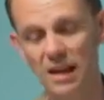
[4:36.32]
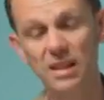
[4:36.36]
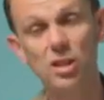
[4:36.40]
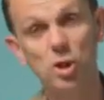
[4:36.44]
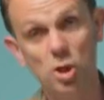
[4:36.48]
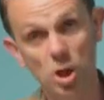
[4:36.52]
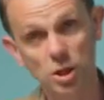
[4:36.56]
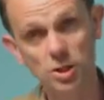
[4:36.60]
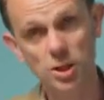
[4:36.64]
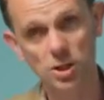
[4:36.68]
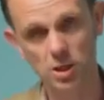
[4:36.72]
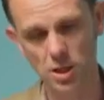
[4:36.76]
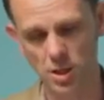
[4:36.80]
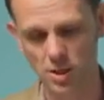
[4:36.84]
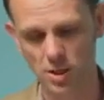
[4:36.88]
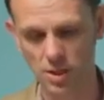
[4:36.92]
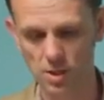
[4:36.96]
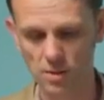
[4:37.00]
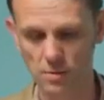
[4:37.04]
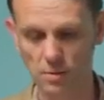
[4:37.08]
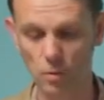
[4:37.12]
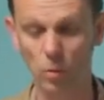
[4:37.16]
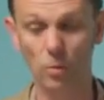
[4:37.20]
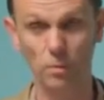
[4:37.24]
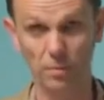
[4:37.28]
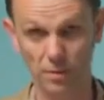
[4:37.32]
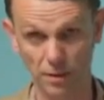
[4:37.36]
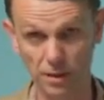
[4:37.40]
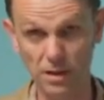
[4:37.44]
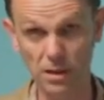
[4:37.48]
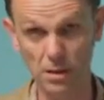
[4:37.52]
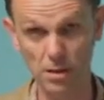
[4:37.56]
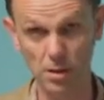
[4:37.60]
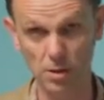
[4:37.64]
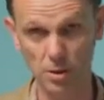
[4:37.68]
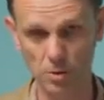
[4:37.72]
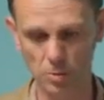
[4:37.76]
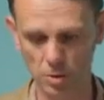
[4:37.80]
injustice, or the
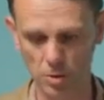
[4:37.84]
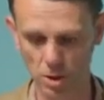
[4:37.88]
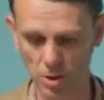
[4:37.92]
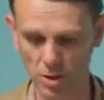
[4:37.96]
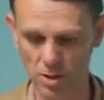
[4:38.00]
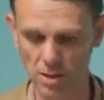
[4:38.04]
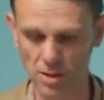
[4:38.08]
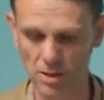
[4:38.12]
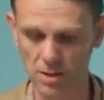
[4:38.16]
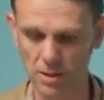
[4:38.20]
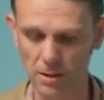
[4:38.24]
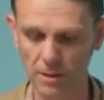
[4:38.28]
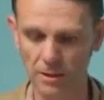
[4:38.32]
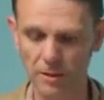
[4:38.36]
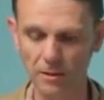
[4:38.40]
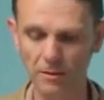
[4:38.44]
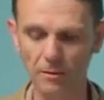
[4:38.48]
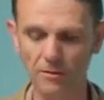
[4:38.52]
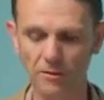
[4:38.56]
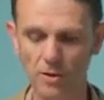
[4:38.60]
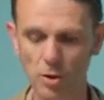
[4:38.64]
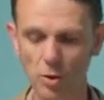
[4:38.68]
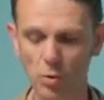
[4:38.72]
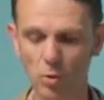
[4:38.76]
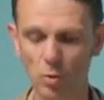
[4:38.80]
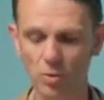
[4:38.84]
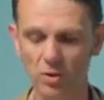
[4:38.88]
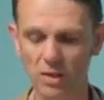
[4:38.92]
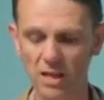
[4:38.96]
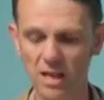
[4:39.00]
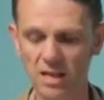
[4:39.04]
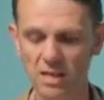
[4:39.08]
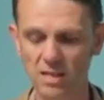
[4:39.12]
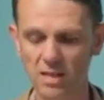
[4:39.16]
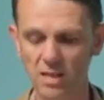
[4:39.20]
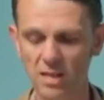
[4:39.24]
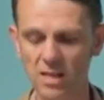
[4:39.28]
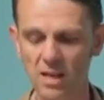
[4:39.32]
need to do justice in an individual
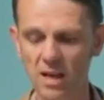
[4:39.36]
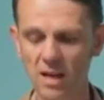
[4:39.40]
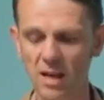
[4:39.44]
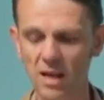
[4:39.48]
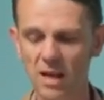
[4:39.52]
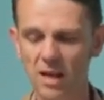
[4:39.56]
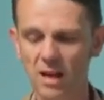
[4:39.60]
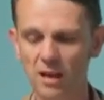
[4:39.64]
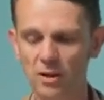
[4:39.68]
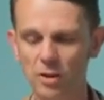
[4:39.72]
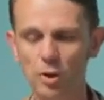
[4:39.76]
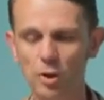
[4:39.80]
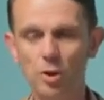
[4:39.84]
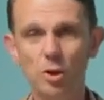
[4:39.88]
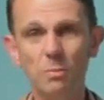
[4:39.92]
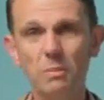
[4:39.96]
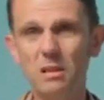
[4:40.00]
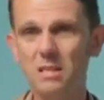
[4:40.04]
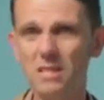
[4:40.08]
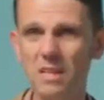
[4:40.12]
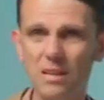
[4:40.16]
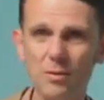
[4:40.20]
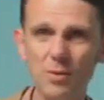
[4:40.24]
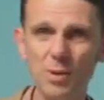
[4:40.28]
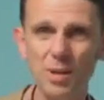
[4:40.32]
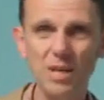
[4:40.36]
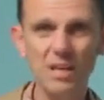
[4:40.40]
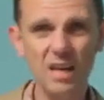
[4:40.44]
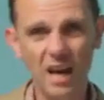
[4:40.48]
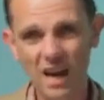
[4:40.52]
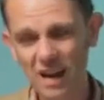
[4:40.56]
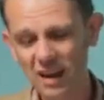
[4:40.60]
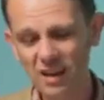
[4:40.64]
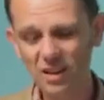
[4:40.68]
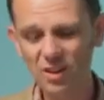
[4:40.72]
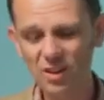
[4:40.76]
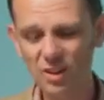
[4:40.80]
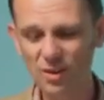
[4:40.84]
case. The trouble is, I don't think
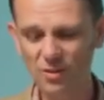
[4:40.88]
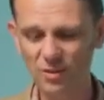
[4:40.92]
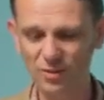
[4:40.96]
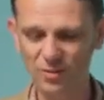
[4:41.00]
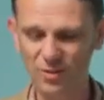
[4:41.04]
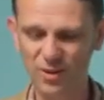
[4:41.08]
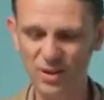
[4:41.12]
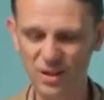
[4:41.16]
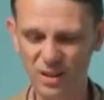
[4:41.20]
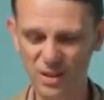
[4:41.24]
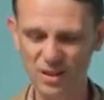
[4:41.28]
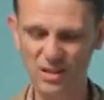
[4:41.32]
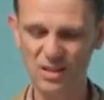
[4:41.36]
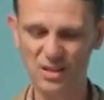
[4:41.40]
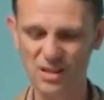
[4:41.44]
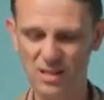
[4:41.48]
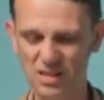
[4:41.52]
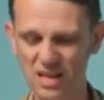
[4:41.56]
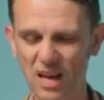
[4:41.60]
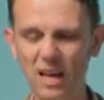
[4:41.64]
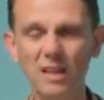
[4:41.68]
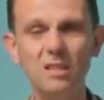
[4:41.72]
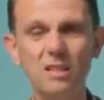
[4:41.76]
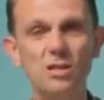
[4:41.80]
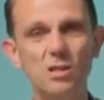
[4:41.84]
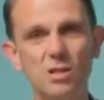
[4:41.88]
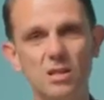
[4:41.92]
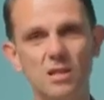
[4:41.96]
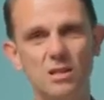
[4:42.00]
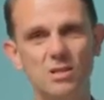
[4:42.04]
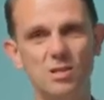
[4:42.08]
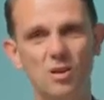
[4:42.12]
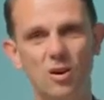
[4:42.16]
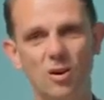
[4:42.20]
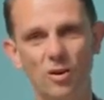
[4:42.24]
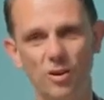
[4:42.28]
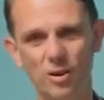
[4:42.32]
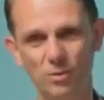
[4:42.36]
either of these sides of
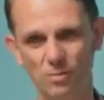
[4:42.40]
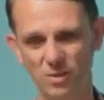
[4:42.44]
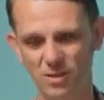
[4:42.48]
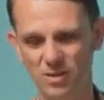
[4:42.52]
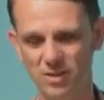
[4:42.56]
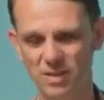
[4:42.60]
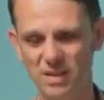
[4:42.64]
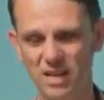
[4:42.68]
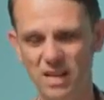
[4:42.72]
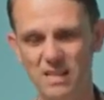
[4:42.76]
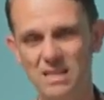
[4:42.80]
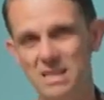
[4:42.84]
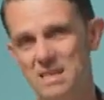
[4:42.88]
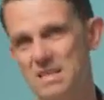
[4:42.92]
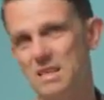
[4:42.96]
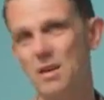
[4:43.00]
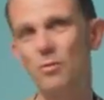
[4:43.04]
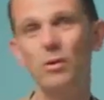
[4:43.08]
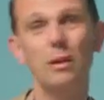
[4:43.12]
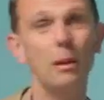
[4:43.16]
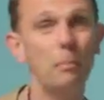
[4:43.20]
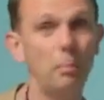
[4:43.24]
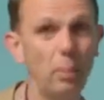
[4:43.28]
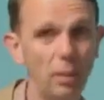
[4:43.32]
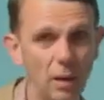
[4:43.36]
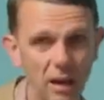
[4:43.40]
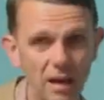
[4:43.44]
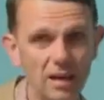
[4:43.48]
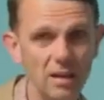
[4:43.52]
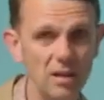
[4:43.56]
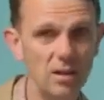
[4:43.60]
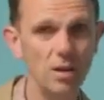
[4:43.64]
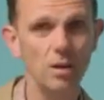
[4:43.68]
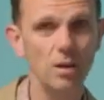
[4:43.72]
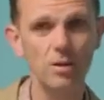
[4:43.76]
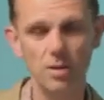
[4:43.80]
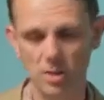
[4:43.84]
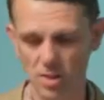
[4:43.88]
these arguments necessarily
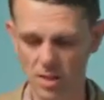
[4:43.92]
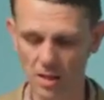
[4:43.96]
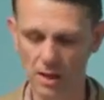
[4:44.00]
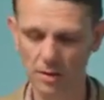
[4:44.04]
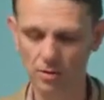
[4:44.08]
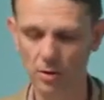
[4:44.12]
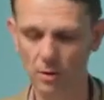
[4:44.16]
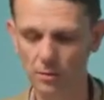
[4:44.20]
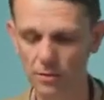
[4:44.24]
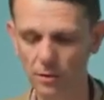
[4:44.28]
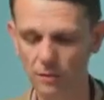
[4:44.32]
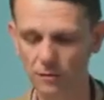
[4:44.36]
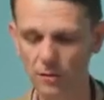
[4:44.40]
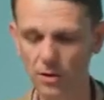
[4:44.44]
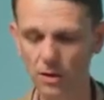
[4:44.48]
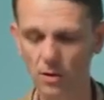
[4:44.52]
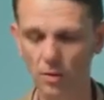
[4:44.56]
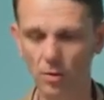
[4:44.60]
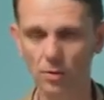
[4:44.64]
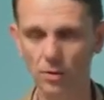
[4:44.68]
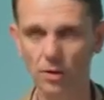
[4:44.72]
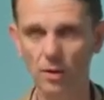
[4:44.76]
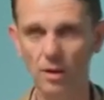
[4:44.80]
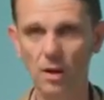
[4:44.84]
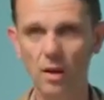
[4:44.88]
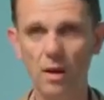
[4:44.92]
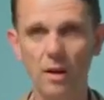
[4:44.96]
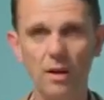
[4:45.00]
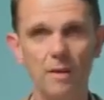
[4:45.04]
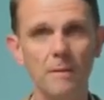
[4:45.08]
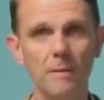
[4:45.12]
play the other side off the field.